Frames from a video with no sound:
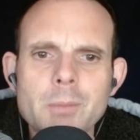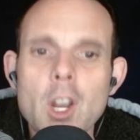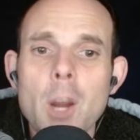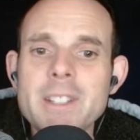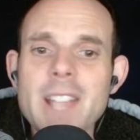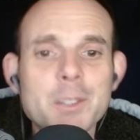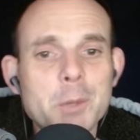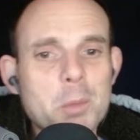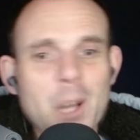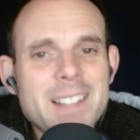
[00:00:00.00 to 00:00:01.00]
carbon tax
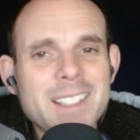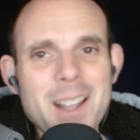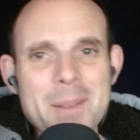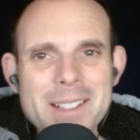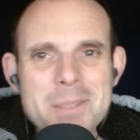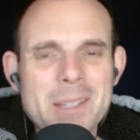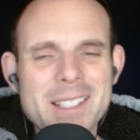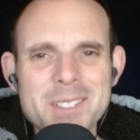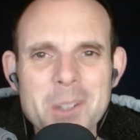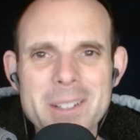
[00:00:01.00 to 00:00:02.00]
rebranding coming
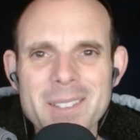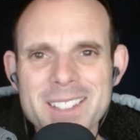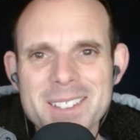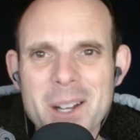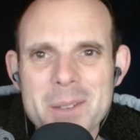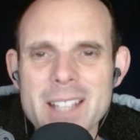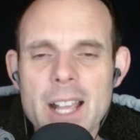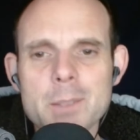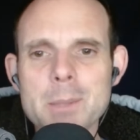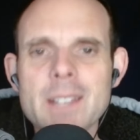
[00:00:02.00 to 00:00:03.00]
because nobody likes the carbon
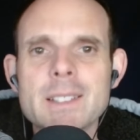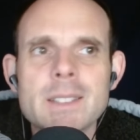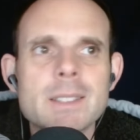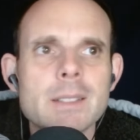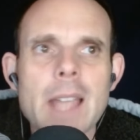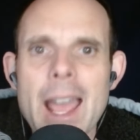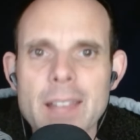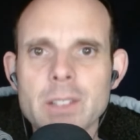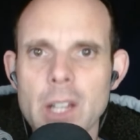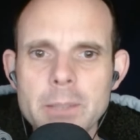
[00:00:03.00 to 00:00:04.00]
tax because it's
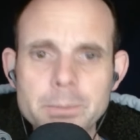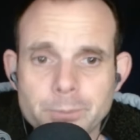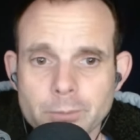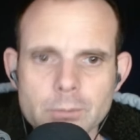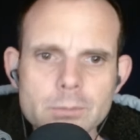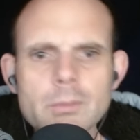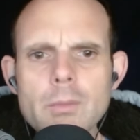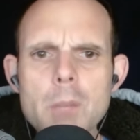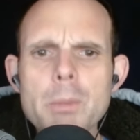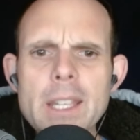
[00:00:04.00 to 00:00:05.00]
asinine.
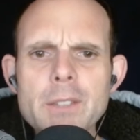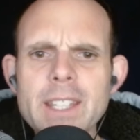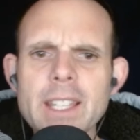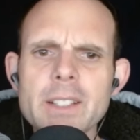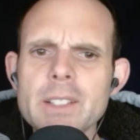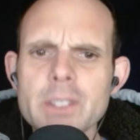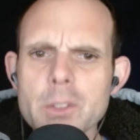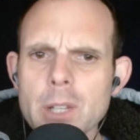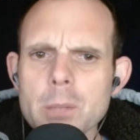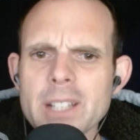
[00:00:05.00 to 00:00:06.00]
Bank of Canada is in
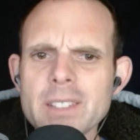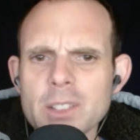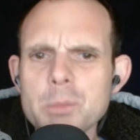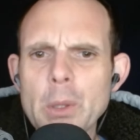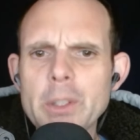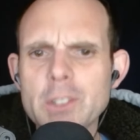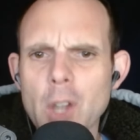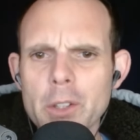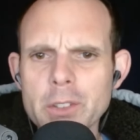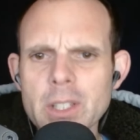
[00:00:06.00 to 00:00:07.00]
the red by $6 billion
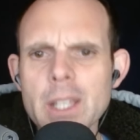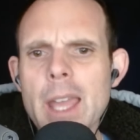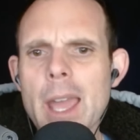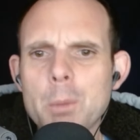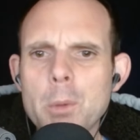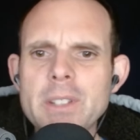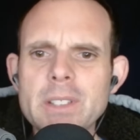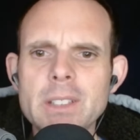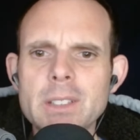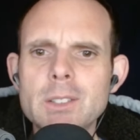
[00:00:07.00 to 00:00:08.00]
and we're
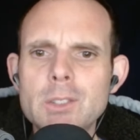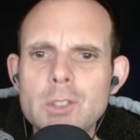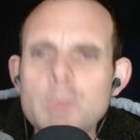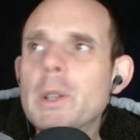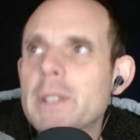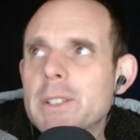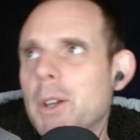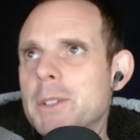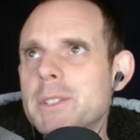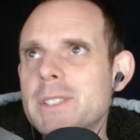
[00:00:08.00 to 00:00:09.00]
missing $2 billion
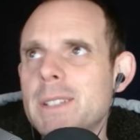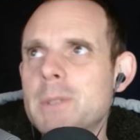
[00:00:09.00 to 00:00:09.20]
in